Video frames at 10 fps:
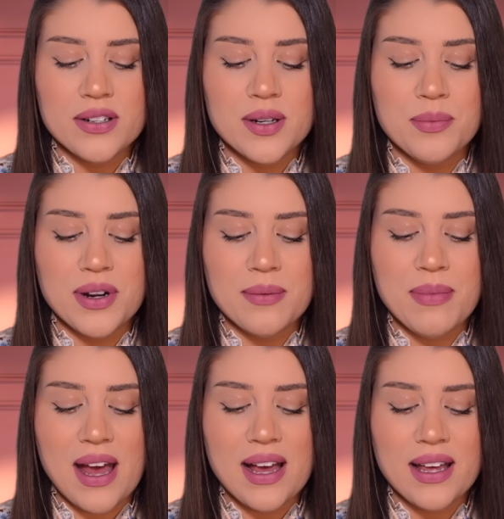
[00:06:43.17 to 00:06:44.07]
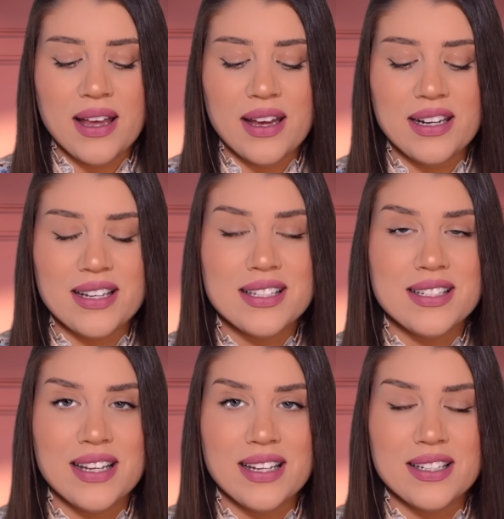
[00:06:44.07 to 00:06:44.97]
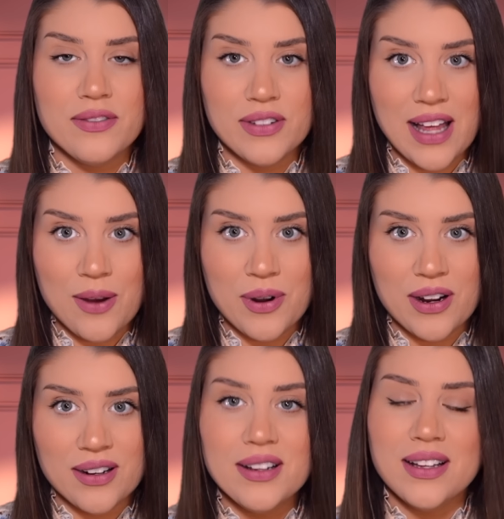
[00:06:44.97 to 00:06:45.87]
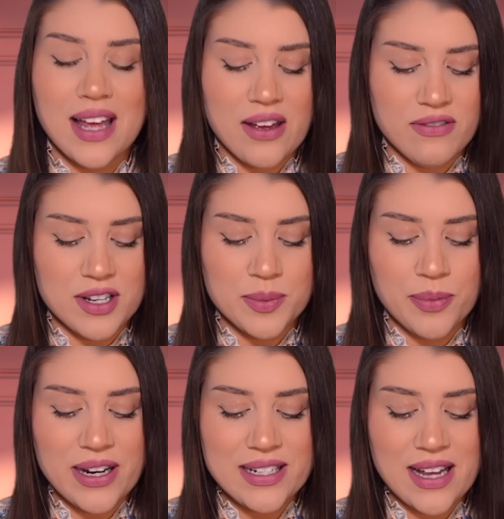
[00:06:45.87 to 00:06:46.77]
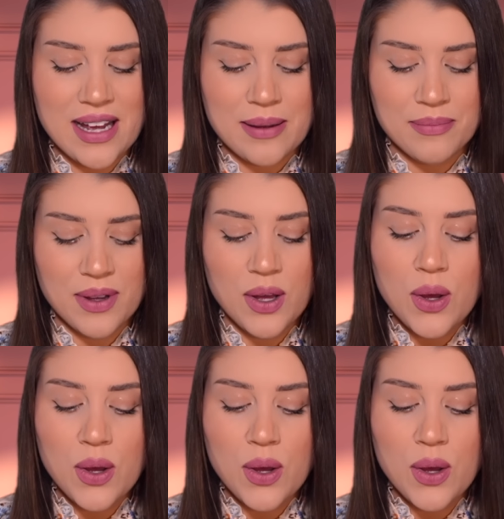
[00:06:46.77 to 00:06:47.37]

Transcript: to bring back an extinct flower every springtime